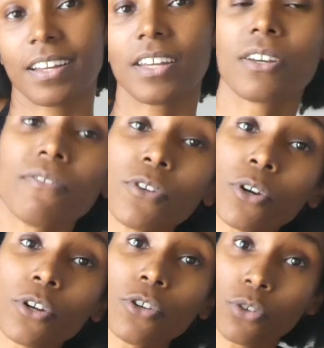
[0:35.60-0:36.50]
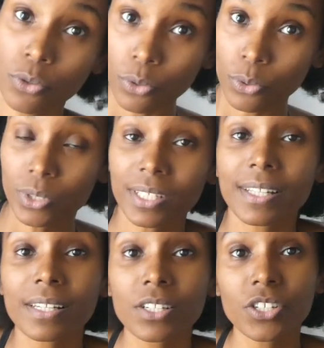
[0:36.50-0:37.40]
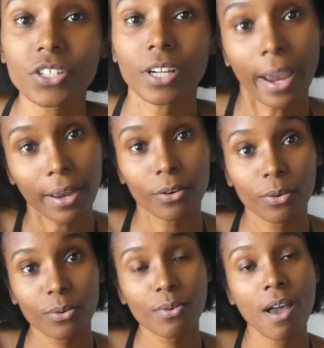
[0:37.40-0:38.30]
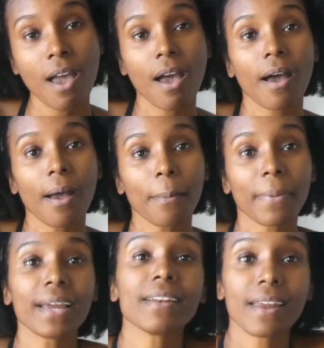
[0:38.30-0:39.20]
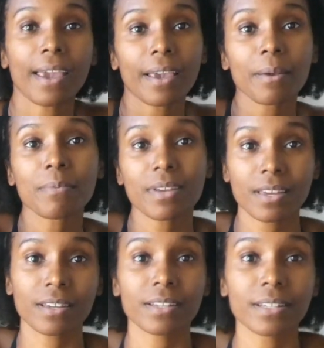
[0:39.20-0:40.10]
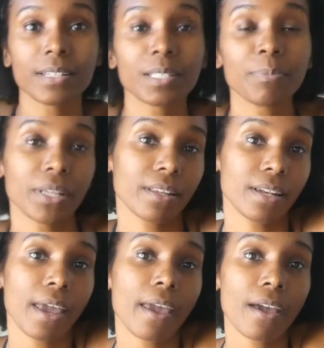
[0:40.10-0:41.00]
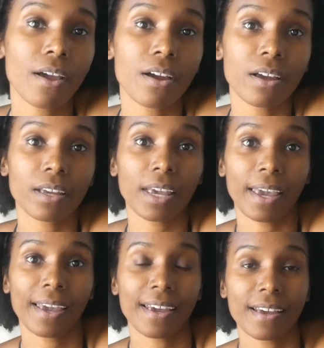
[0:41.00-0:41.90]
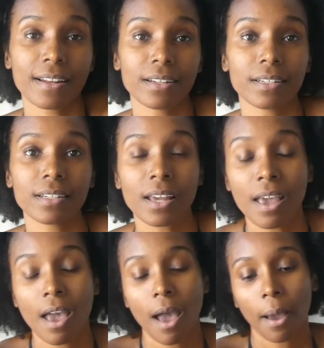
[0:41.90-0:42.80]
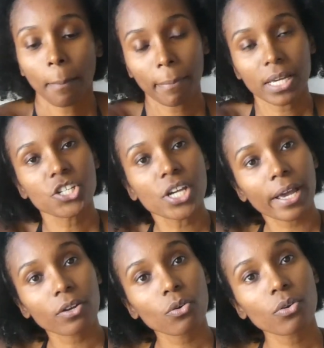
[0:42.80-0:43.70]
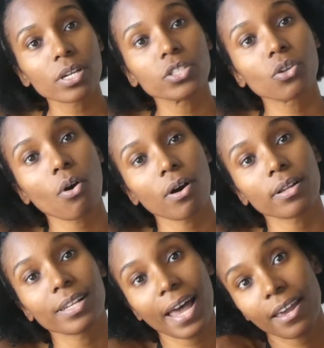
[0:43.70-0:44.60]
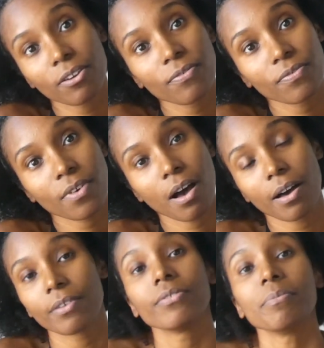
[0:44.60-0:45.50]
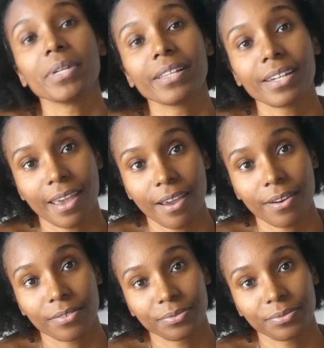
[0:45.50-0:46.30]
If you're new to this channel, my name is Millionaire and my channel is called Life of a Millionaire.